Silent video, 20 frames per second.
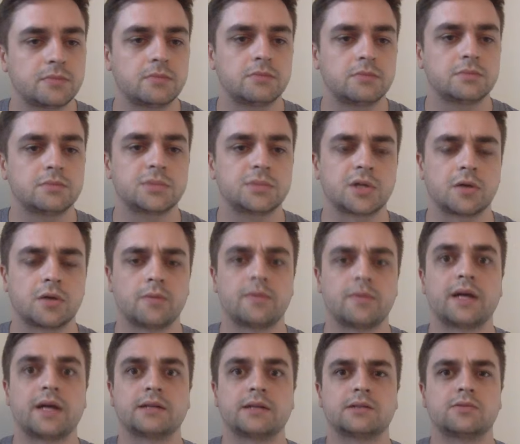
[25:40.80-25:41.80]
So
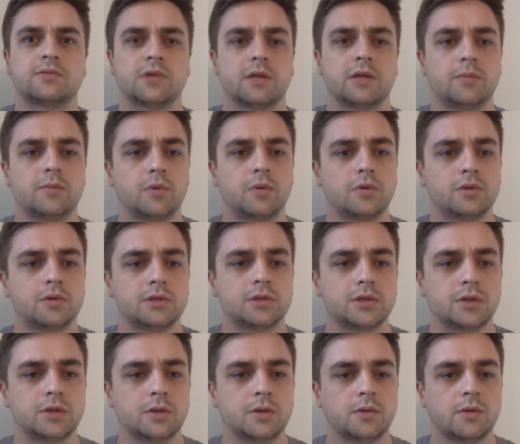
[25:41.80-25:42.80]
that's really important
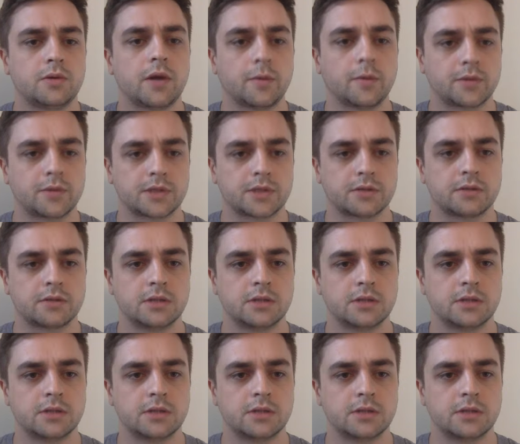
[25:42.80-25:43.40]
to note.